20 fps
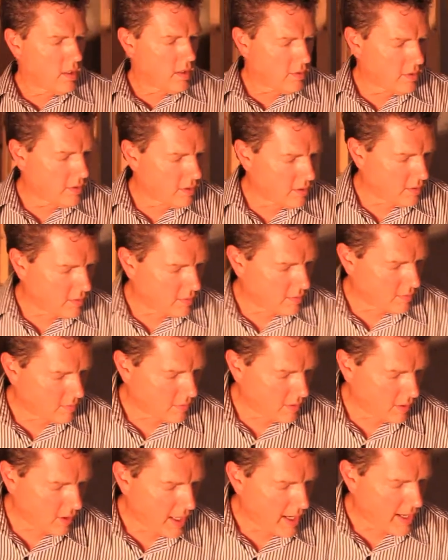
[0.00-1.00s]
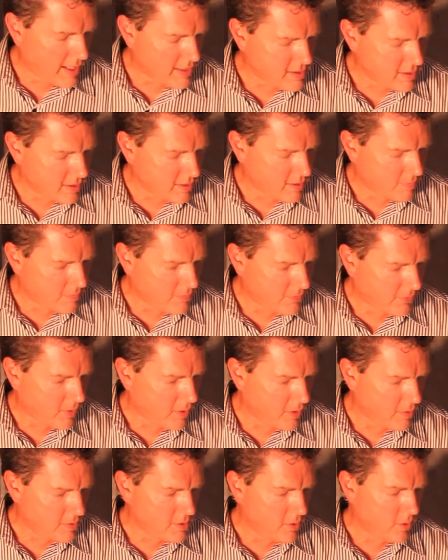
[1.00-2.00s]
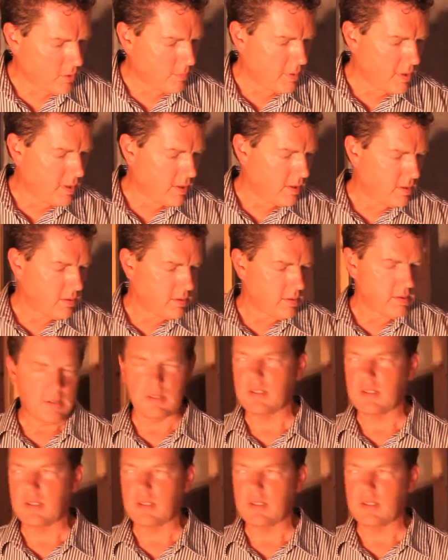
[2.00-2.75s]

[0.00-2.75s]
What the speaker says: The glass on the front of the solar panel is